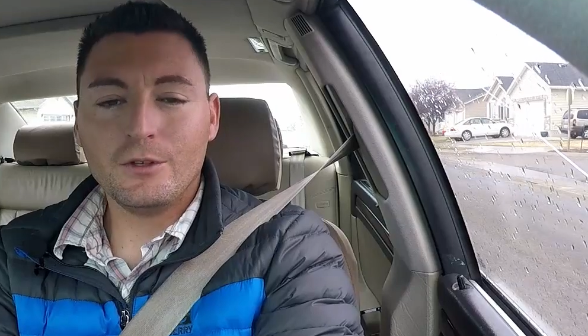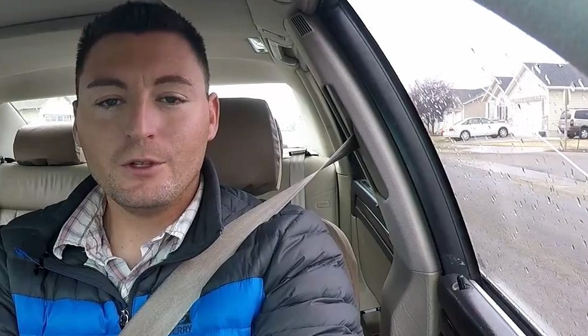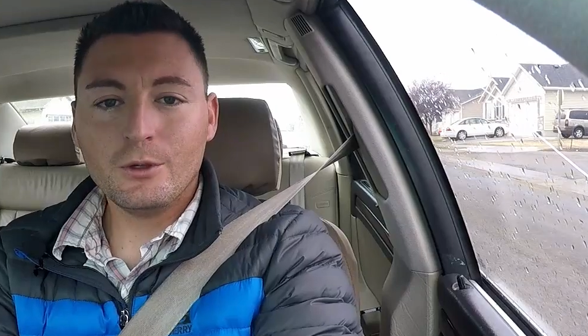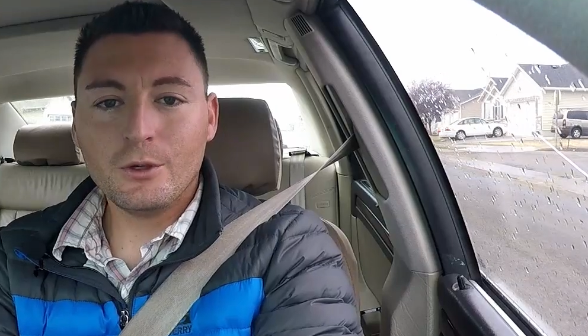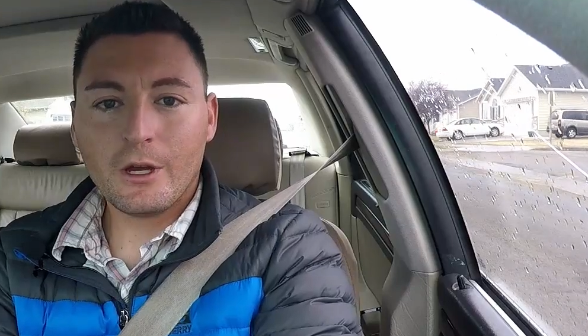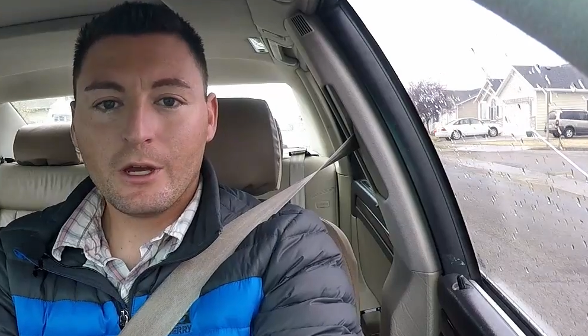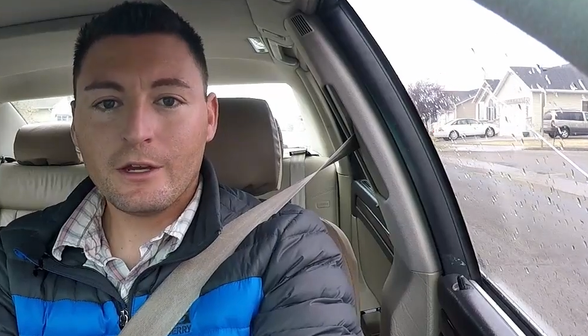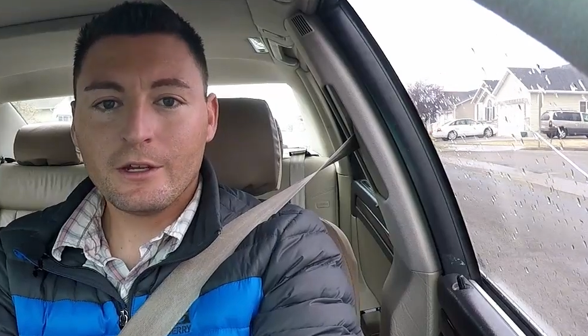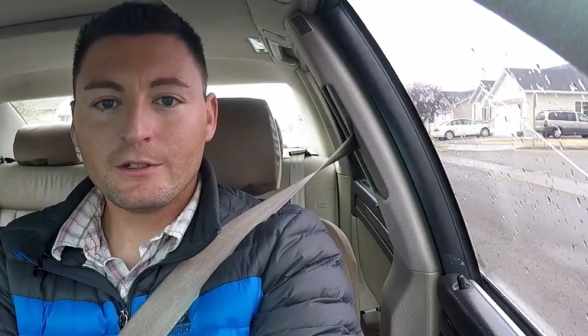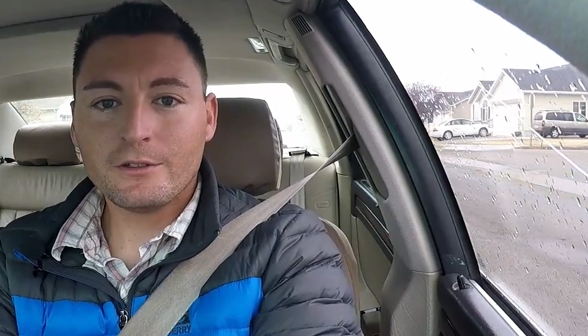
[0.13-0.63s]
you
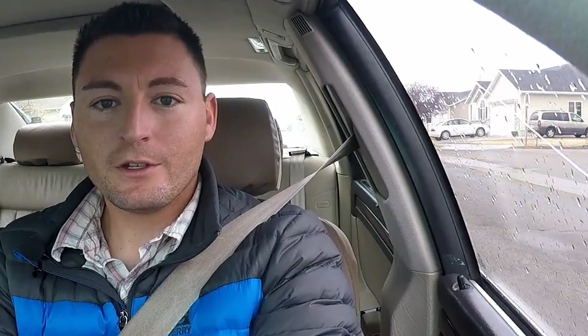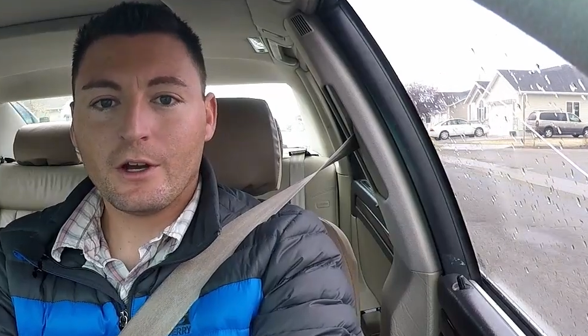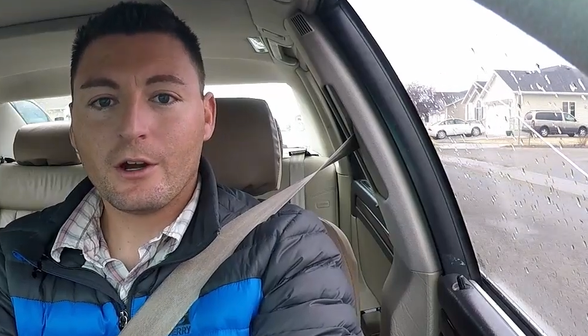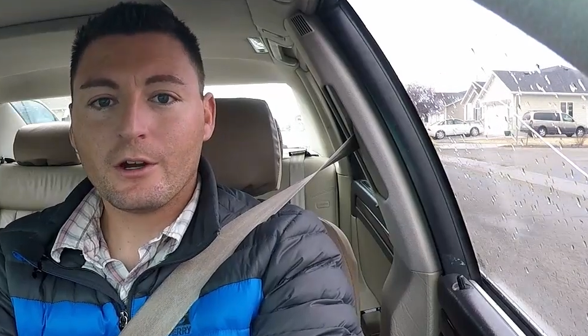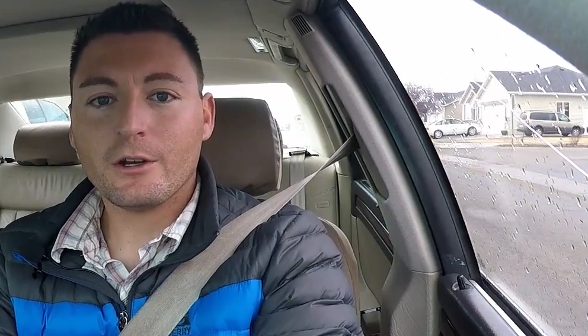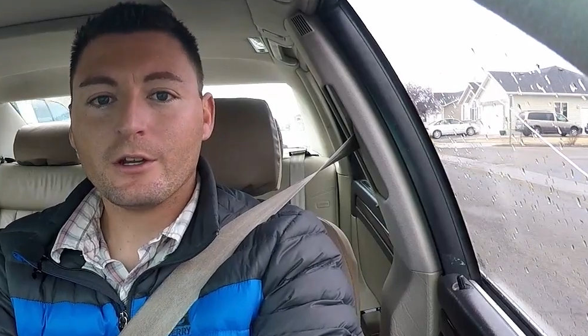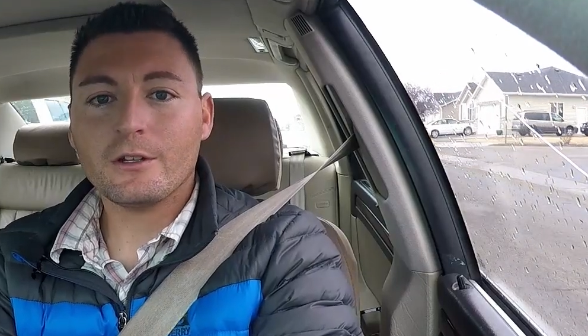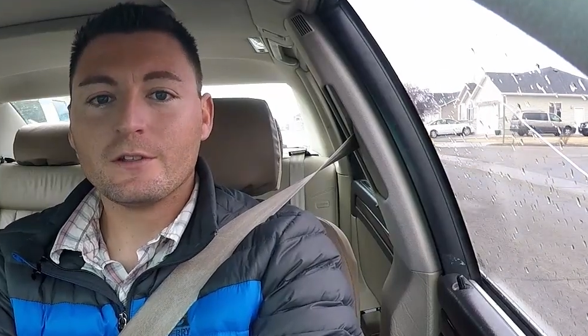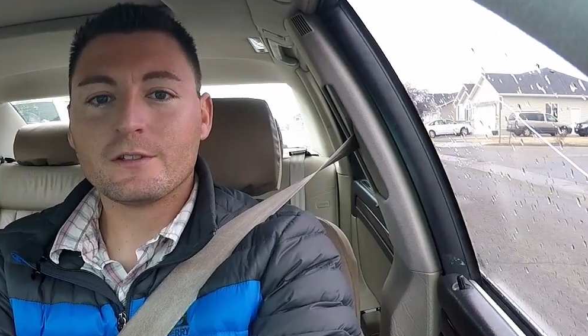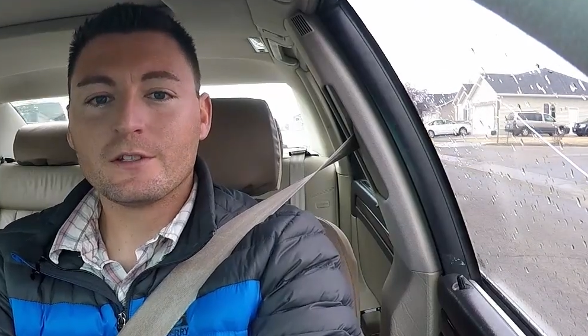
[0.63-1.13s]
guys
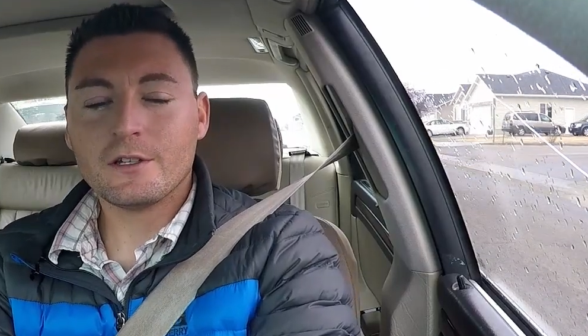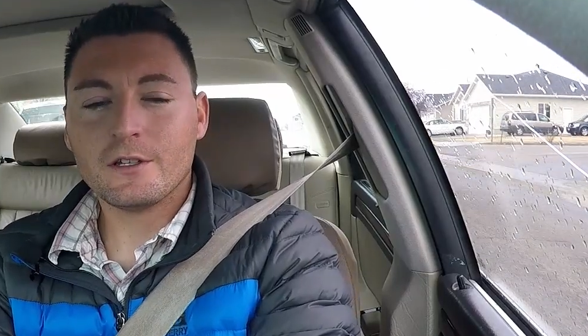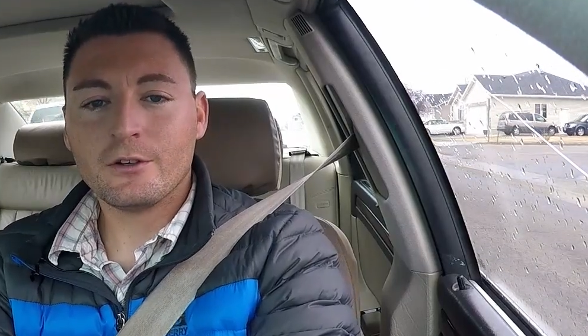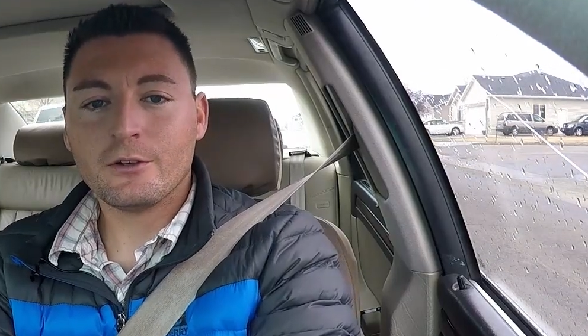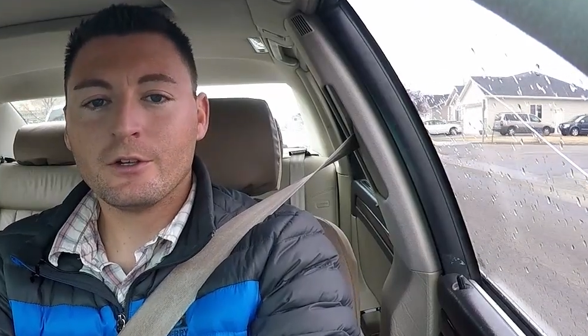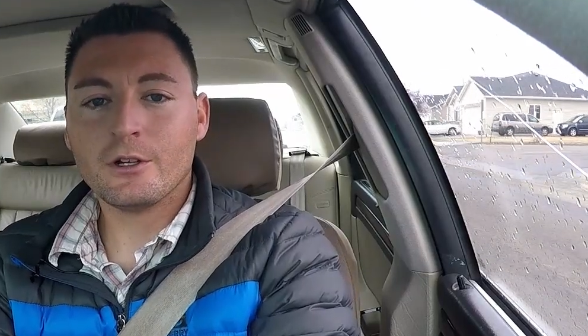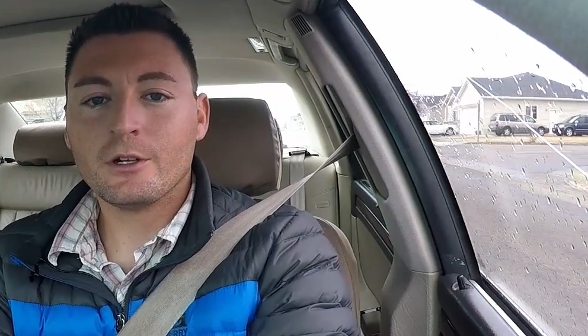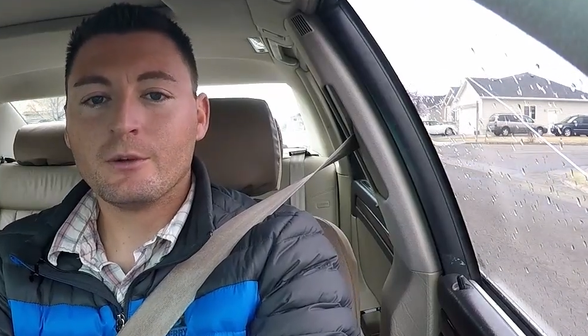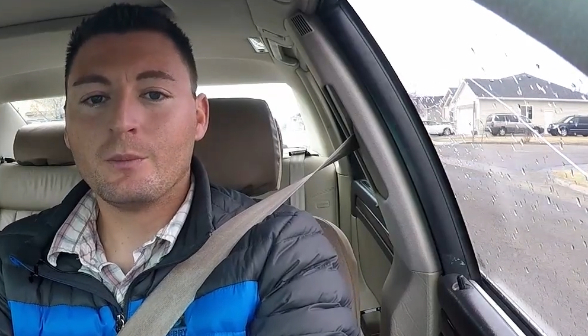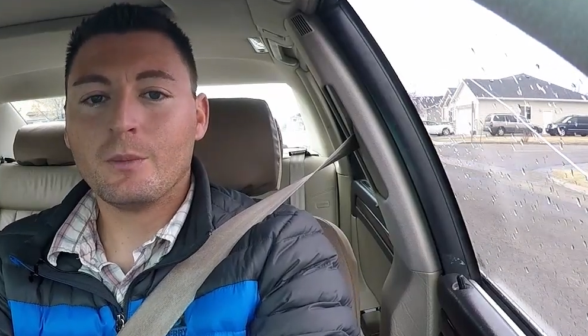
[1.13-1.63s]
are
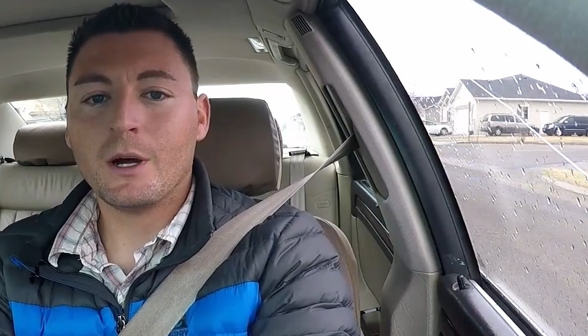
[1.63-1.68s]
considering